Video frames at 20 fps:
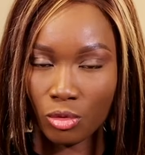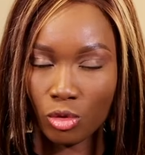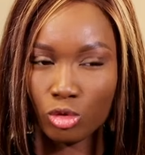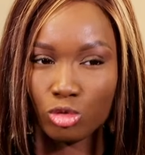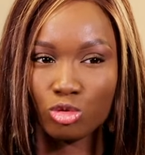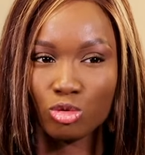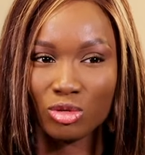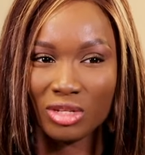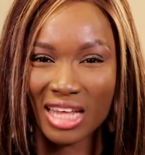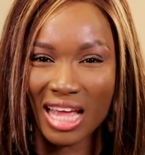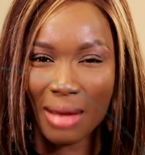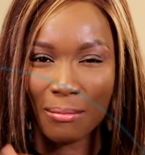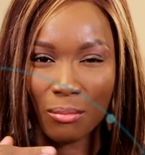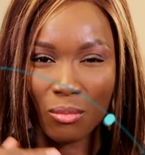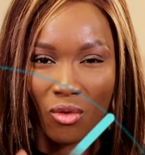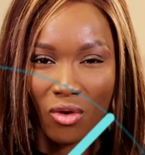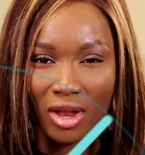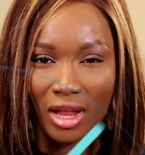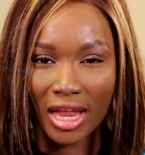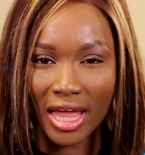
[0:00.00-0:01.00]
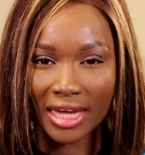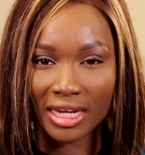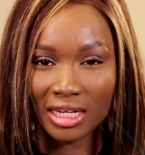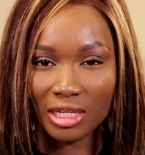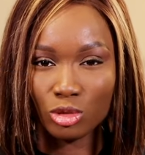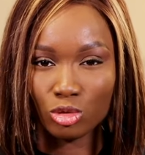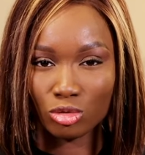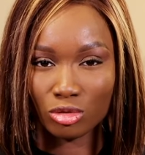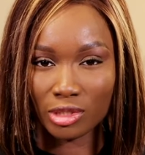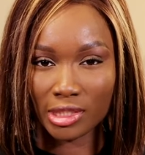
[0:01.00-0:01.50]
more, so they are more
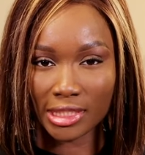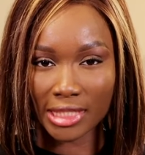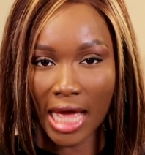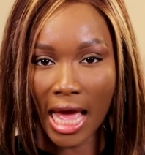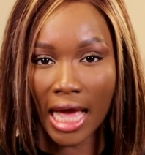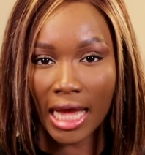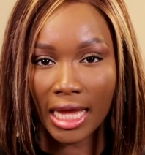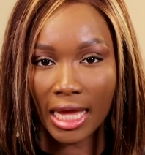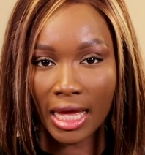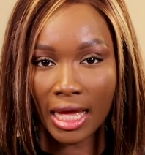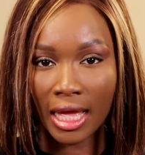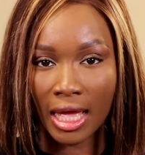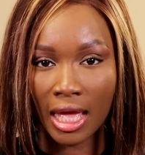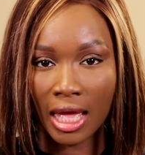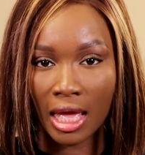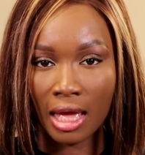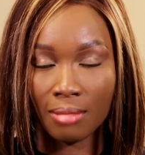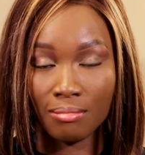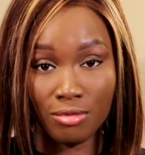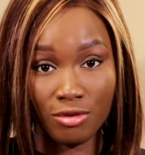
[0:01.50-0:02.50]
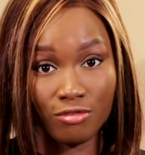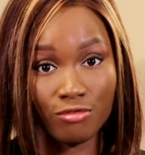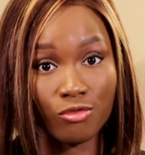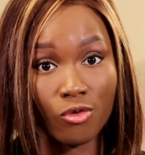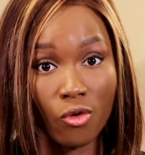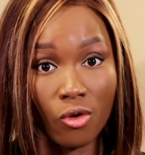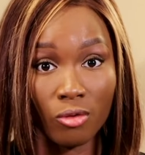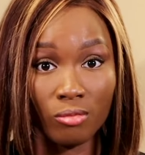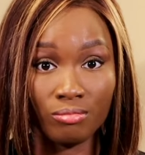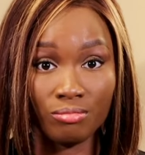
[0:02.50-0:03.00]
likely to sag
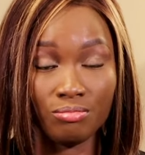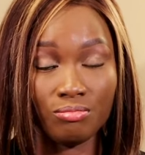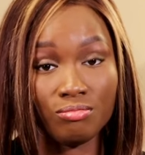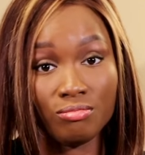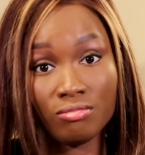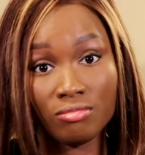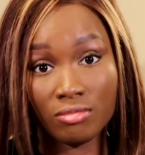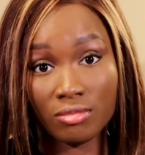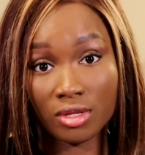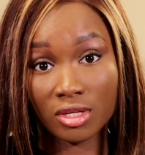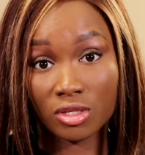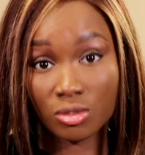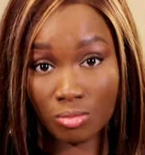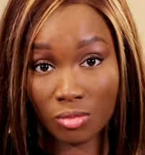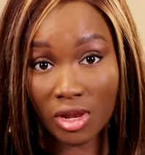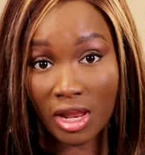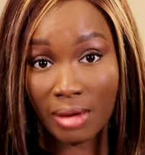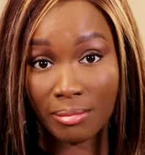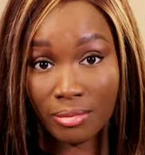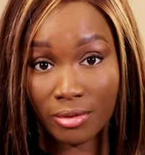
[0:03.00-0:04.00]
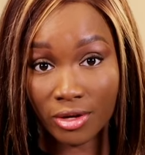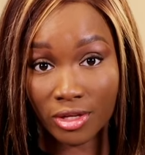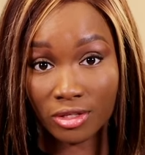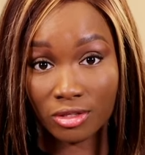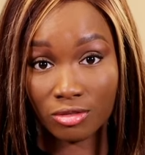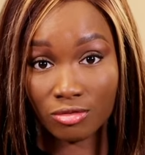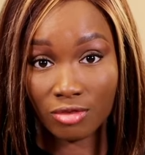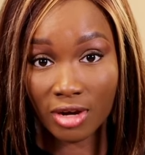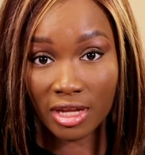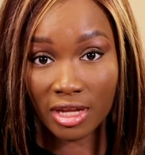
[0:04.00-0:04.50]
before smaller breasts,